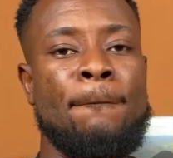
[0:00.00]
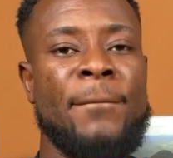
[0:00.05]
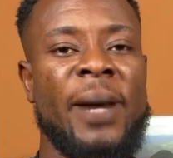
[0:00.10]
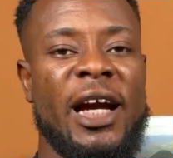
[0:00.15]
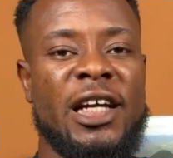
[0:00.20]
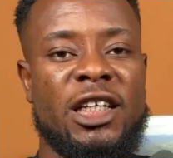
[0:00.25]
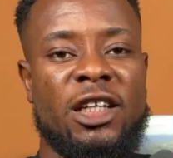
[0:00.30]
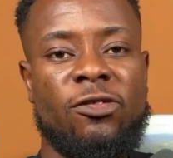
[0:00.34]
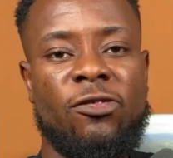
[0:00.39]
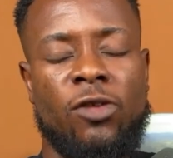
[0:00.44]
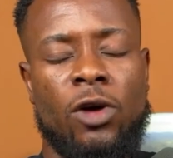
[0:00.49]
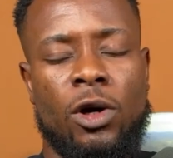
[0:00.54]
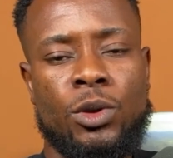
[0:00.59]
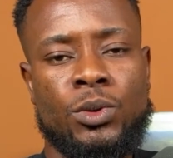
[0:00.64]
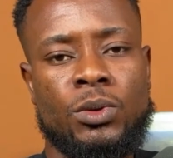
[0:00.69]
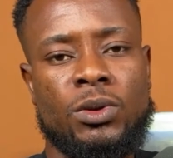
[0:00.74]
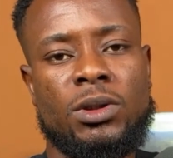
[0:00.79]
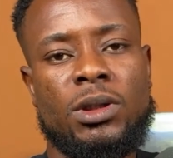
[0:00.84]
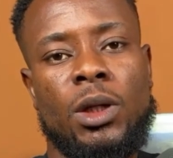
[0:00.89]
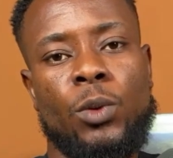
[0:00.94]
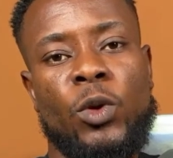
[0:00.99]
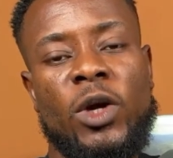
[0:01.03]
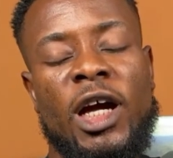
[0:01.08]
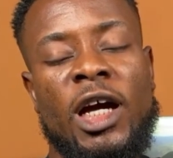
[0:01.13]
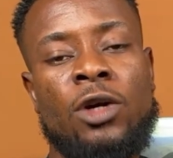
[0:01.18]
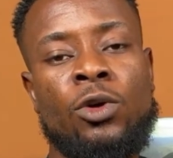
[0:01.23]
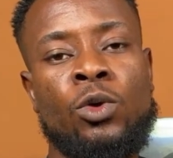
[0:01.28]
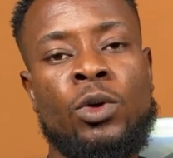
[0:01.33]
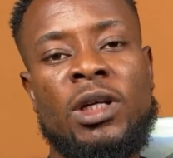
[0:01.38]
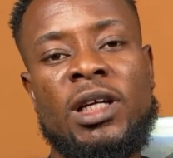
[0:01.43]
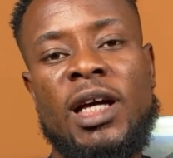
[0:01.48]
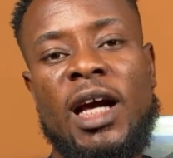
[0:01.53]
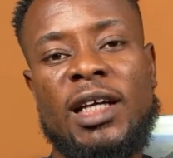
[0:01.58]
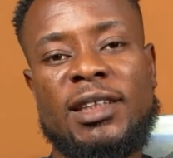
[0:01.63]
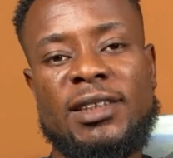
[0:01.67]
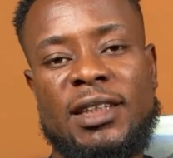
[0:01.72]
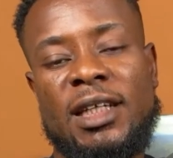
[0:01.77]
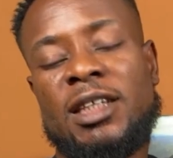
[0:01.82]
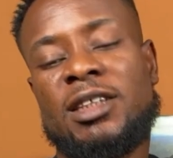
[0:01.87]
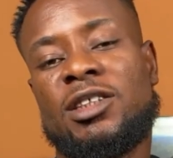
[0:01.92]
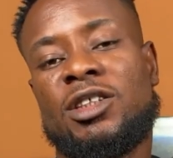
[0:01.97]
By default, we can only
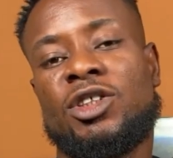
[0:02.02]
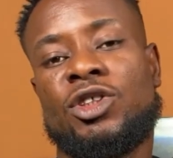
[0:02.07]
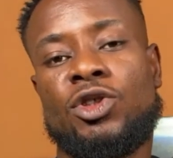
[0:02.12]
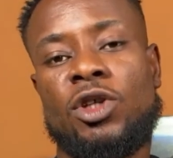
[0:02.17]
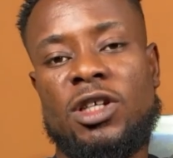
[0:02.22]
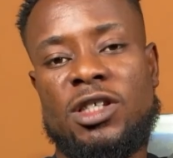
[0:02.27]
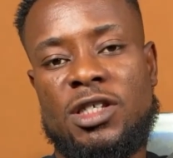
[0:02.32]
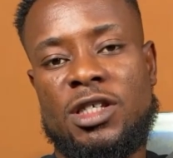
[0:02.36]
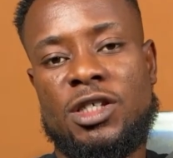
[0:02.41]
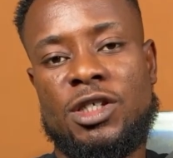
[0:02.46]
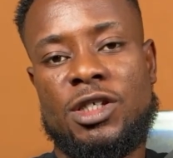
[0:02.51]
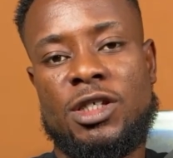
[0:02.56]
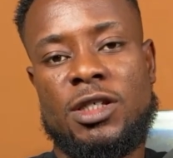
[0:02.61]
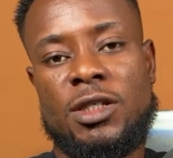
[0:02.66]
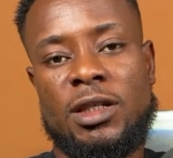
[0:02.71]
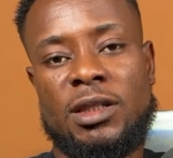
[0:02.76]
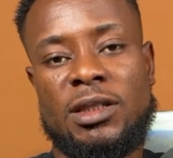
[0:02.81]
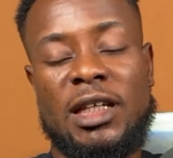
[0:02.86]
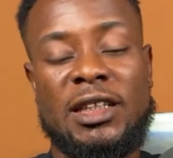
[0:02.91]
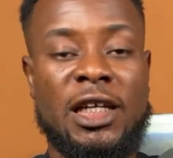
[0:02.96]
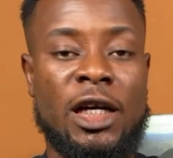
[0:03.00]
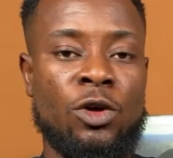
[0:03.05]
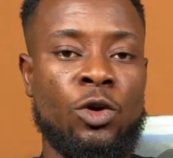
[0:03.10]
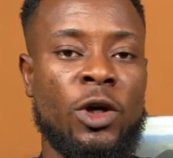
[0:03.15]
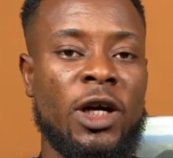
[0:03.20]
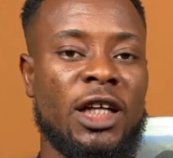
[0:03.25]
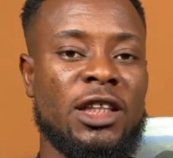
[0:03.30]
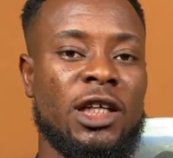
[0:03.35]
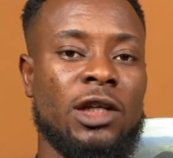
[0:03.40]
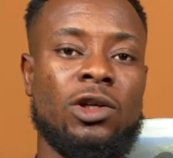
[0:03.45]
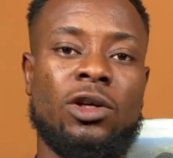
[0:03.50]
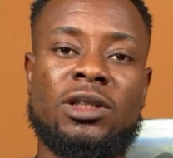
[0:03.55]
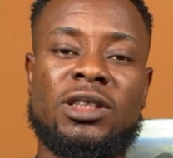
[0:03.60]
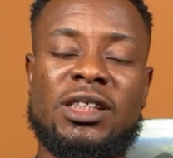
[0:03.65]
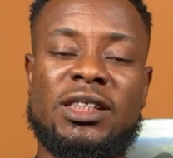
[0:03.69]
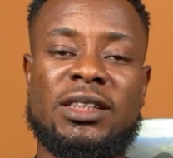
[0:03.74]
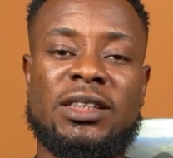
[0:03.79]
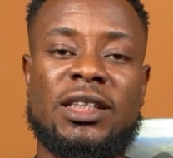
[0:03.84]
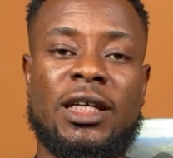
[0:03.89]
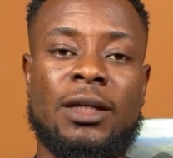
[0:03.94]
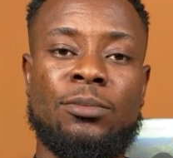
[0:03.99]
access resources that are located on
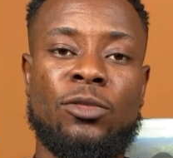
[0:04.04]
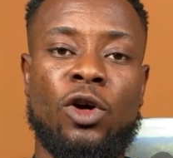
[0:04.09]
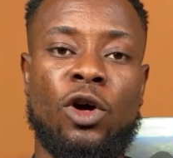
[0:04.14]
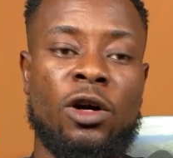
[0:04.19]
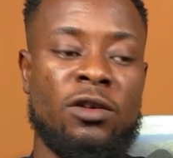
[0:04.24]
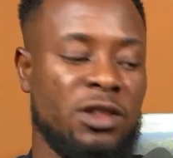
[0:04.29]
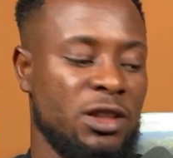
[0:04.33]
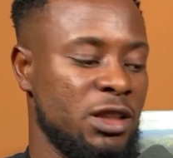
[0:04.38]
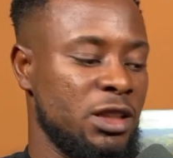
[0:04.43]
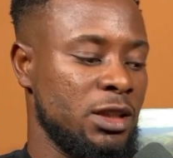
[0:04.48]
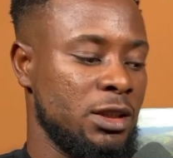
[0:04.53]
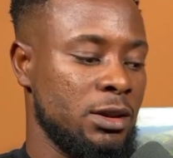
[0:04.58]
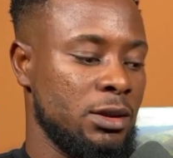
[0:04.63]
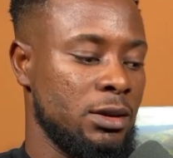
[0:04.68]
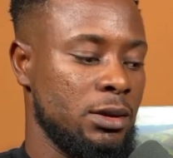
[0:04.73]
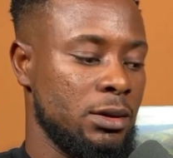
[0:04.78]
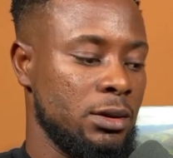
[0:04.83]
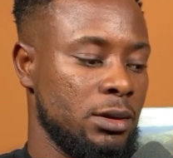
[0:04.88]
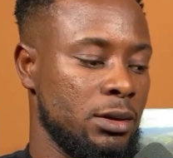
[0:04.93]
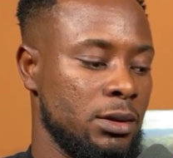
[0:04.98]
the same origin